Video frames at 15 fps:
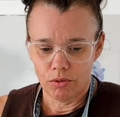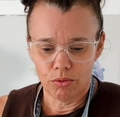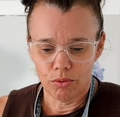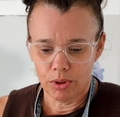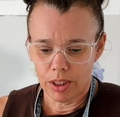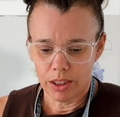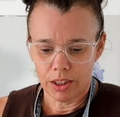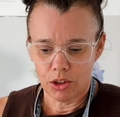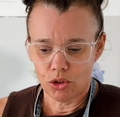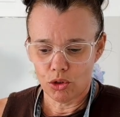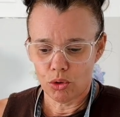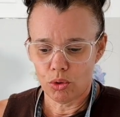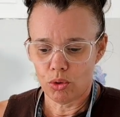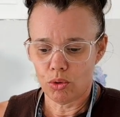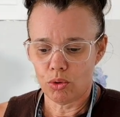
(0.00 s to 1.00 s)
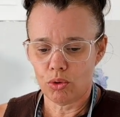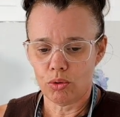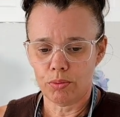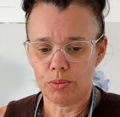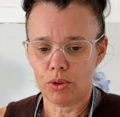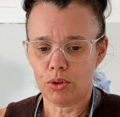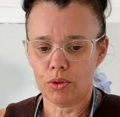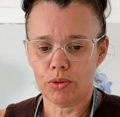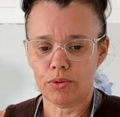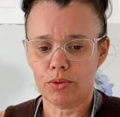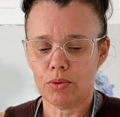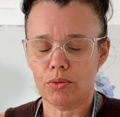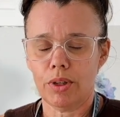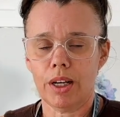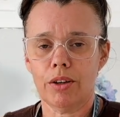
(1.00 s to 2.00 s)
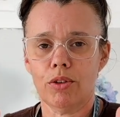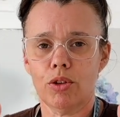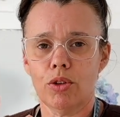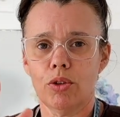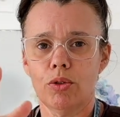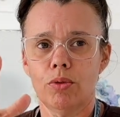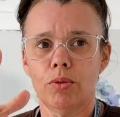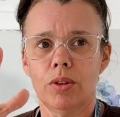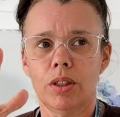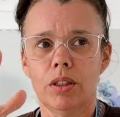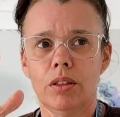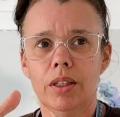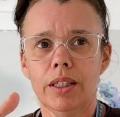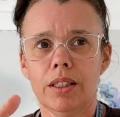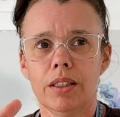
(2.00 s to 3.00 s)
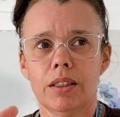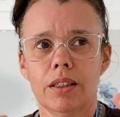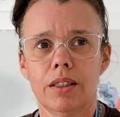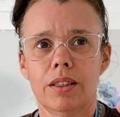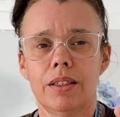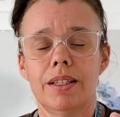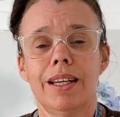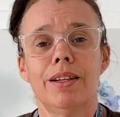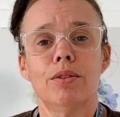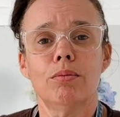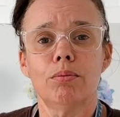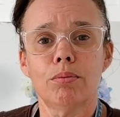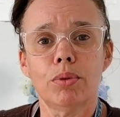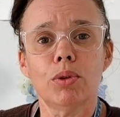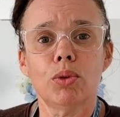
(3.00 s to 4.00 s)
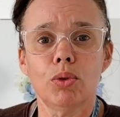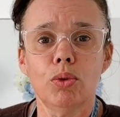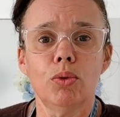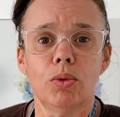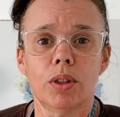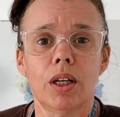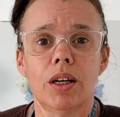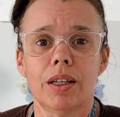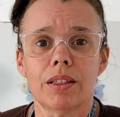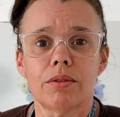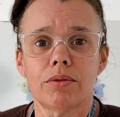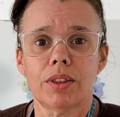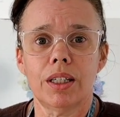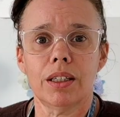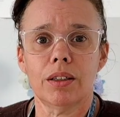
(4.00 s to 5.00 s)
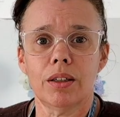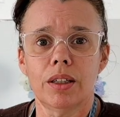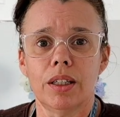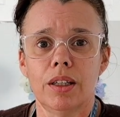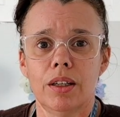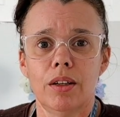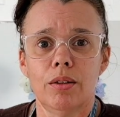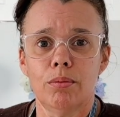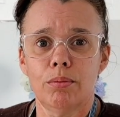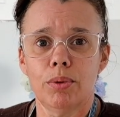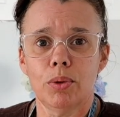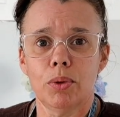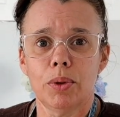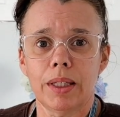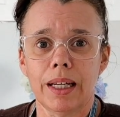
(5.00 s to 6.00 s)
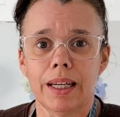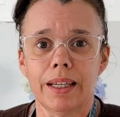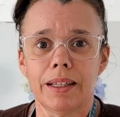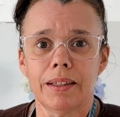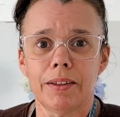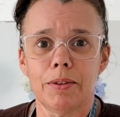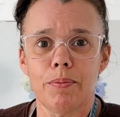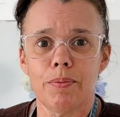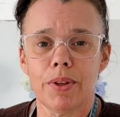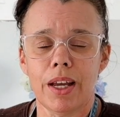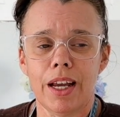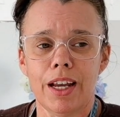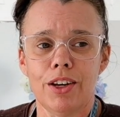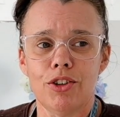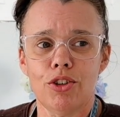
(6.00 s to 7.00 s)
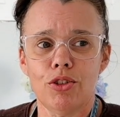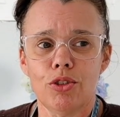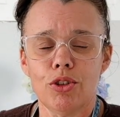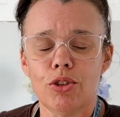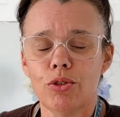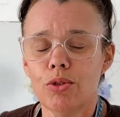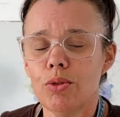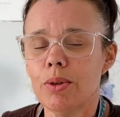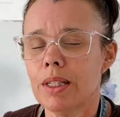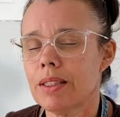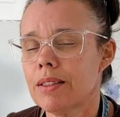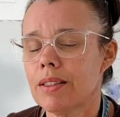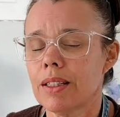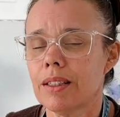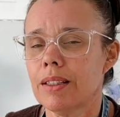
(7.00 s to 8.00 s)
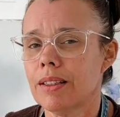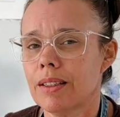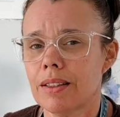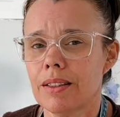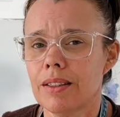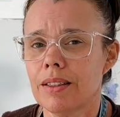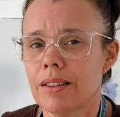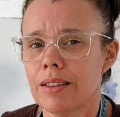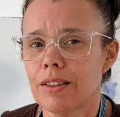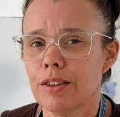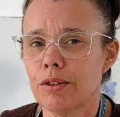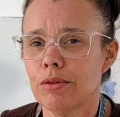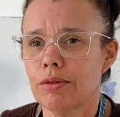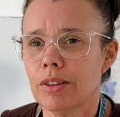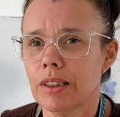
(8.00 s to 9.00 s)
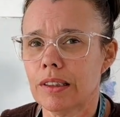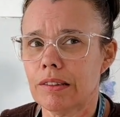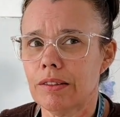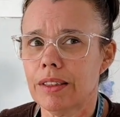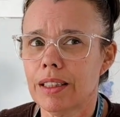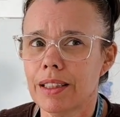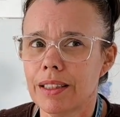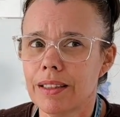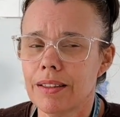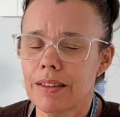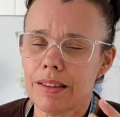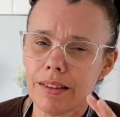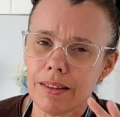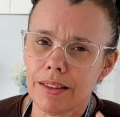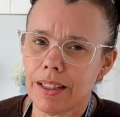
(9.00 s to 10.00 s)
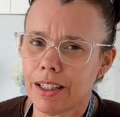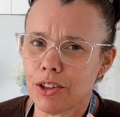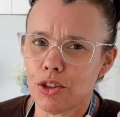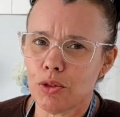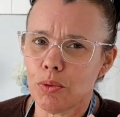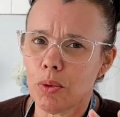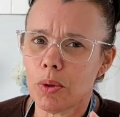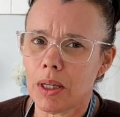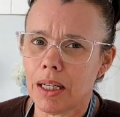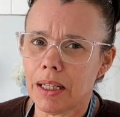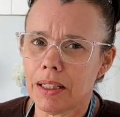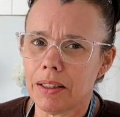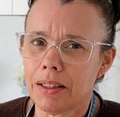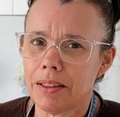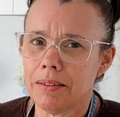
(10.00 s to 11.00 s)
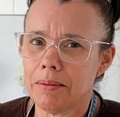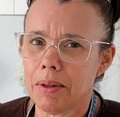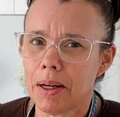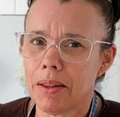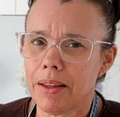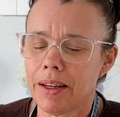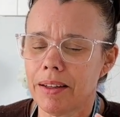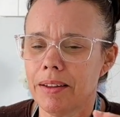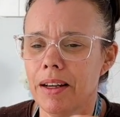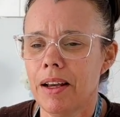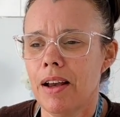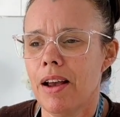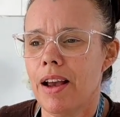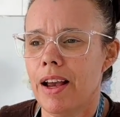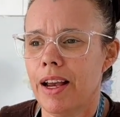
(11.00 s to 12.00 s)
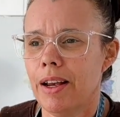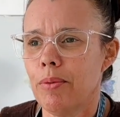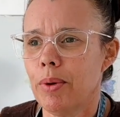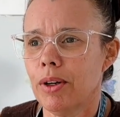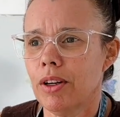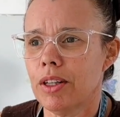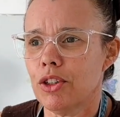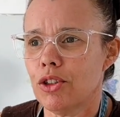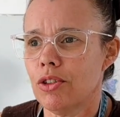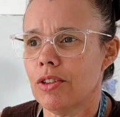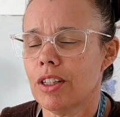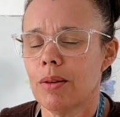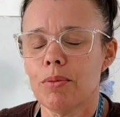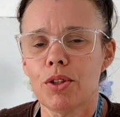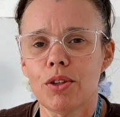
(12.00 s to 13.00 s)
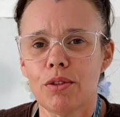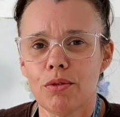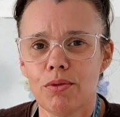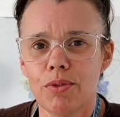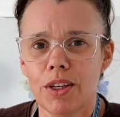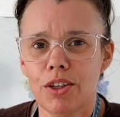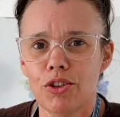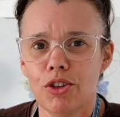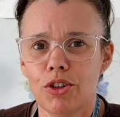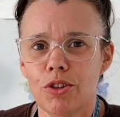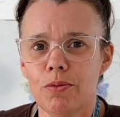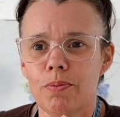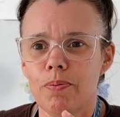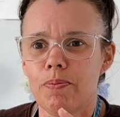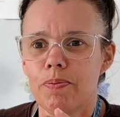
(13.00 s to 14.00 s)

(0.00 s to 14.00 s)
really tall, beautiful, narrow, like a denim blue kind of colour, blue cake. And you know, you're always second guessing yourself, like, really, is this the actual colour and that? And when I turned up to the venue,